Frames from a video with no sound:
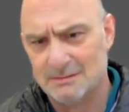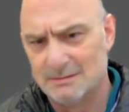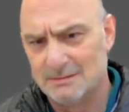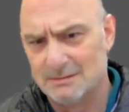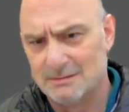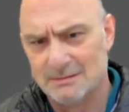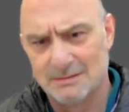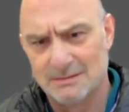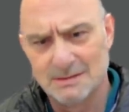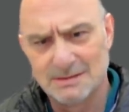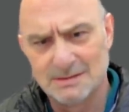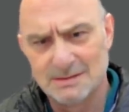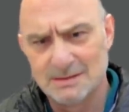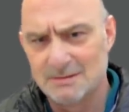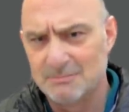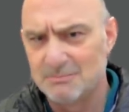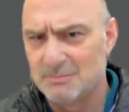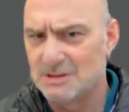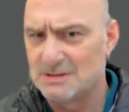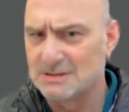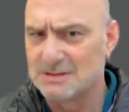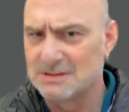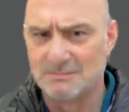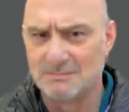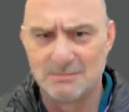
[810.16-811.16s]
Is
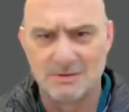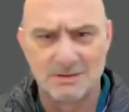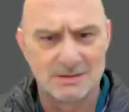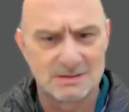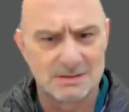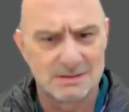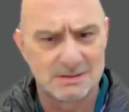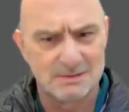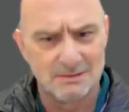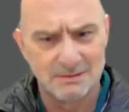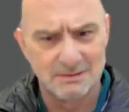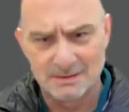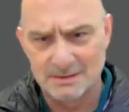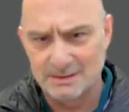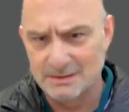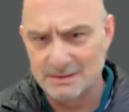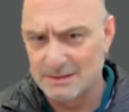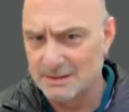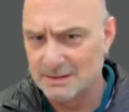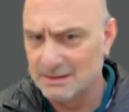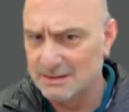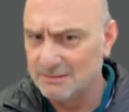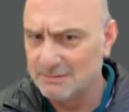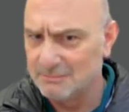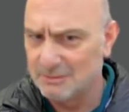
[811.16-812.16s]
it possible just to
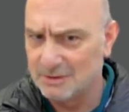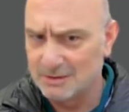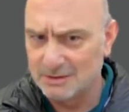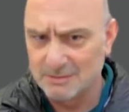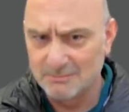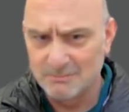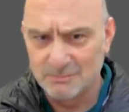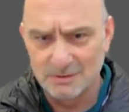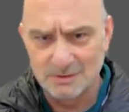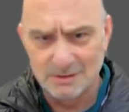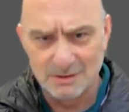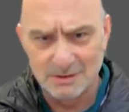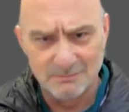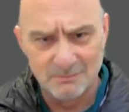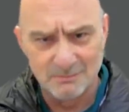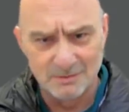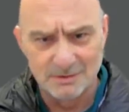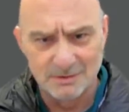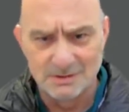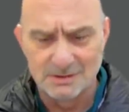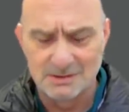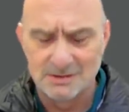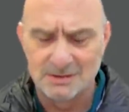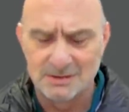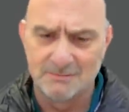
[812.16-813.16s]
take anybody, put him
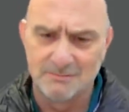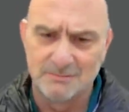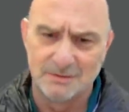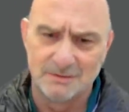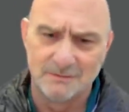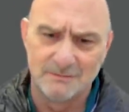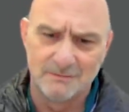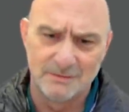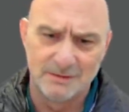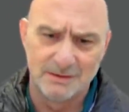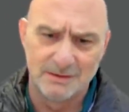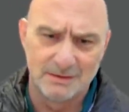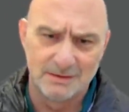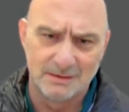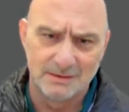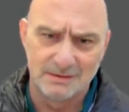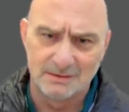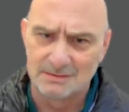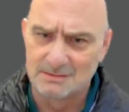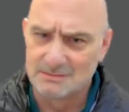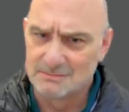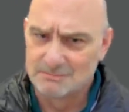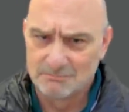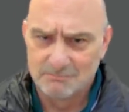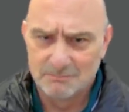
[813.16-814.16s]
on a ship and think
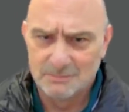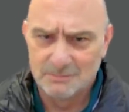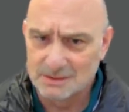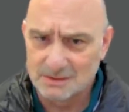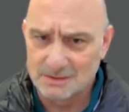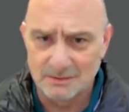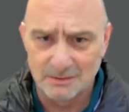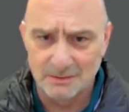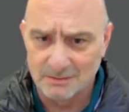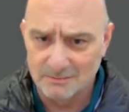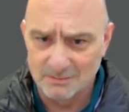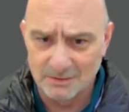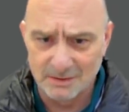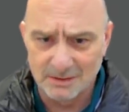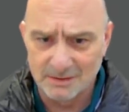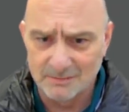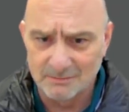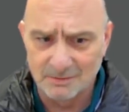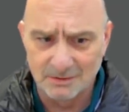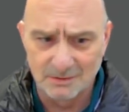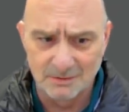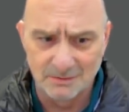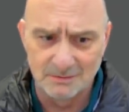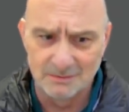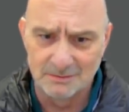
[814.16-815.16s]
he's going to be
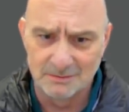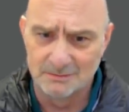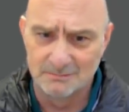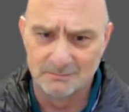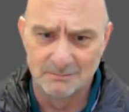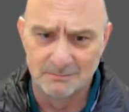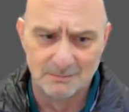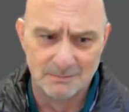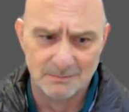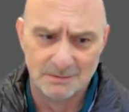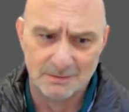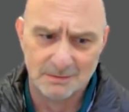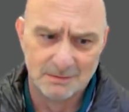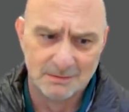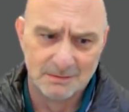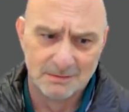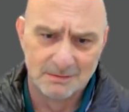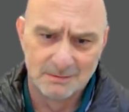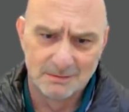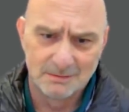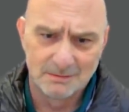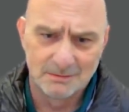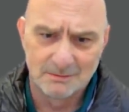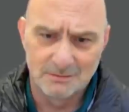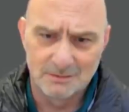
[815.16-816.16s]
able to
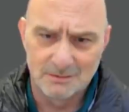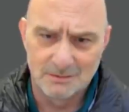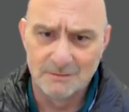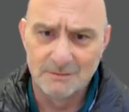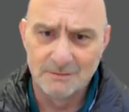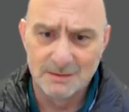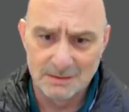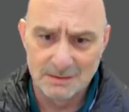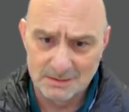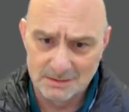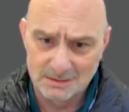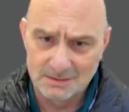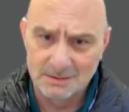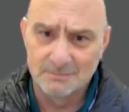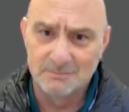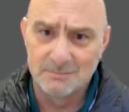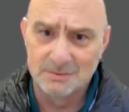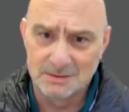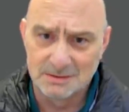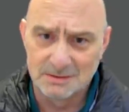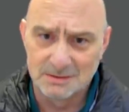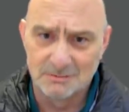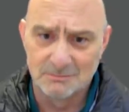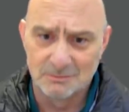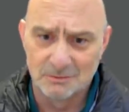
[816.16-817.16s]
run that
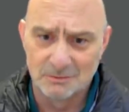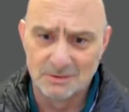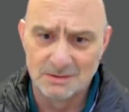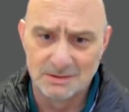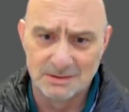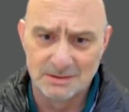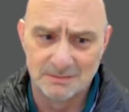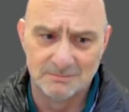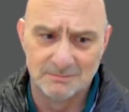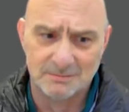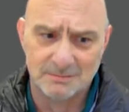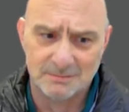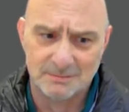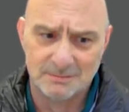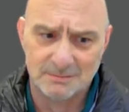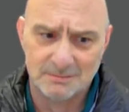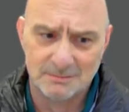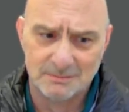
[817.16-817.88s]
ship as a warship?